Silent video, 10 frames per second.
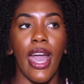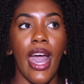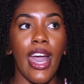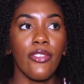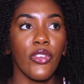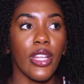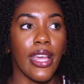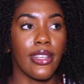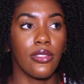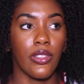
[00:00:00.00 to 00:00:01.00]
I feel
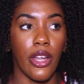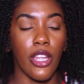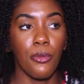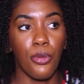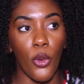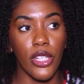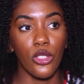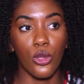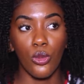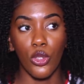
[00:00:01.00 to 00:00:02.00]
like it's very
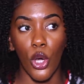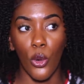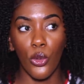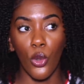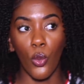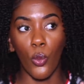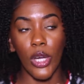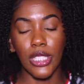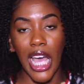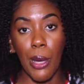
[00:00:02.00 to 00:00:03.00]
important to note
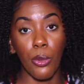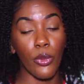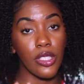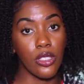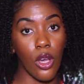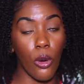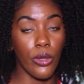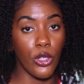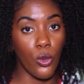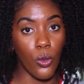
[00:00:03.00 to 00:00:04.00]
what type of
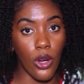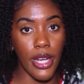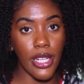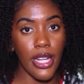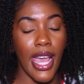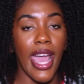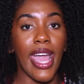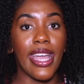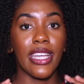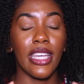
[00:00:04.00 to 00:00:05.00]
result you want
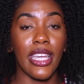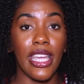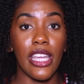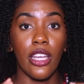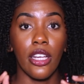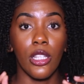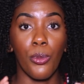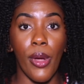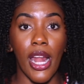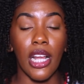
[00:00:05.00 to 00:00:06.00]
and key the
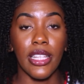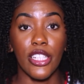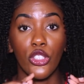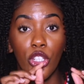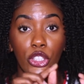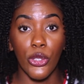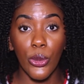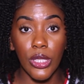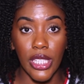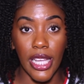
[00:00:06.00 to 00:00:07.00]
product that you're
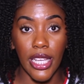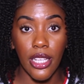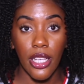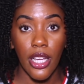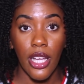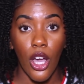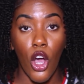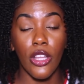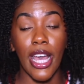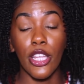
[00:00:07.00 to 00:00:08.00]
using
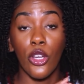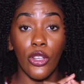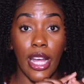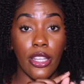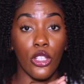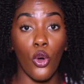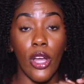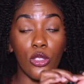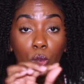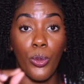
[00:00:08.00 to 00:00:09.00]
or that you that you're
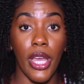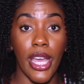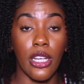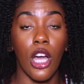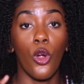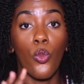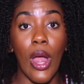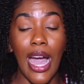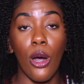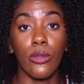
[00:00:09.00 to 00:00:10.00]
going to pick
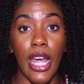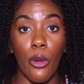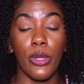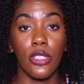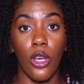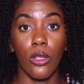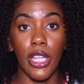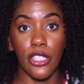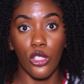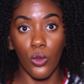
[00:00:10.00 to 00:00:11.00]
around that result
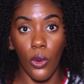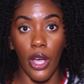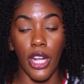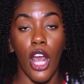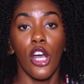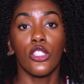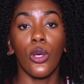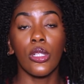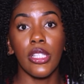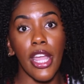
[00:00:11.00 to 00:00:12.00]
that you want.
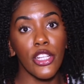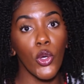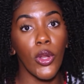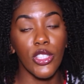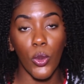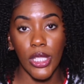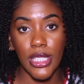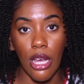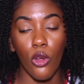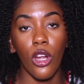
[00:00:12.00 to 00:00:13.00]
So say you're doing a
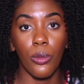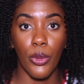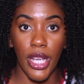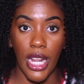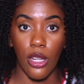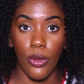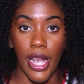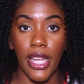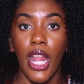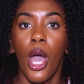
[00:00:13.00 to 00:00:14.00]
twist out or a braid out,
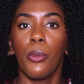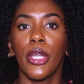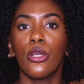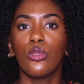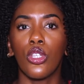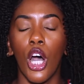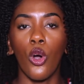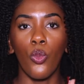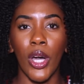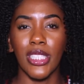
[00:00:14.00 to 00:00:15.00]
right? But you
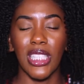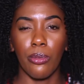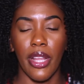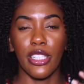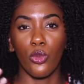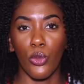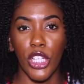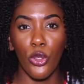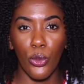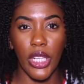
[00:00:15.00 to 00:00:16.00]
don't want something that's
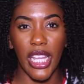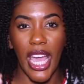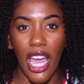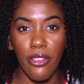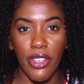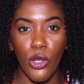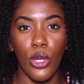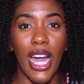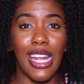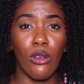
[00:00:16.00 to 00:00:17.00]
really, really heavy. You
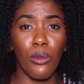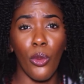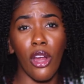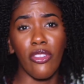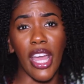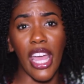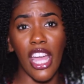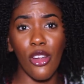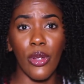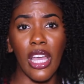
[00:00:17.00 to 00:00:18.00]
kind of want more of an
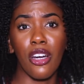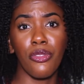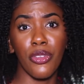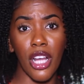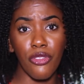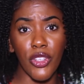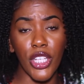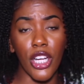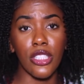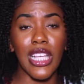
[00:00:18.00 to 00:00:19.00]
airy, a
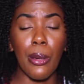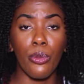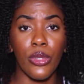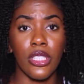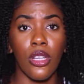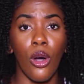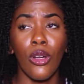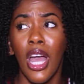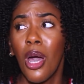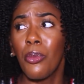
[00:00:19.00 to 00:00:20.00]
fluffier type of
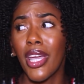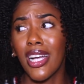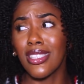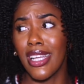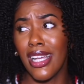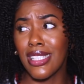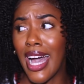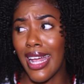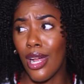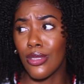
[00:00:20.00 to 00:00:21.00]
result because it is
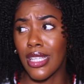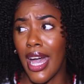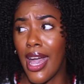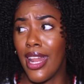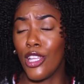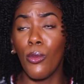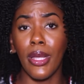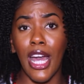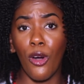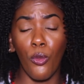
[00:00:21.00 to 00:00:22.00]
hot outside and you
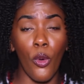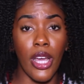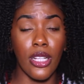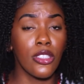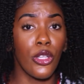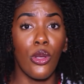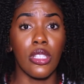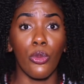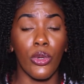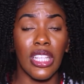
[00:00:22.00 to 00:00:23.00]
may not want to
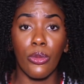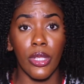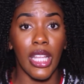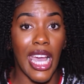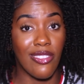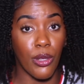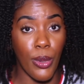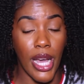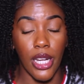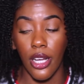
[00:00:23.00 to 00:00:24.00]
use a really, really heavy
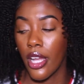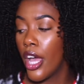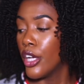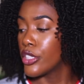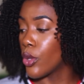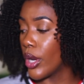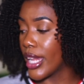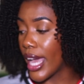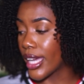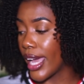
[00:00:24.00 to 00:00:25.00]
product. So
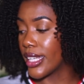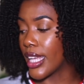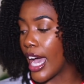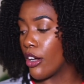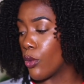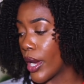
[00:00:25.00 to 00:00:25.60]
in that case, I would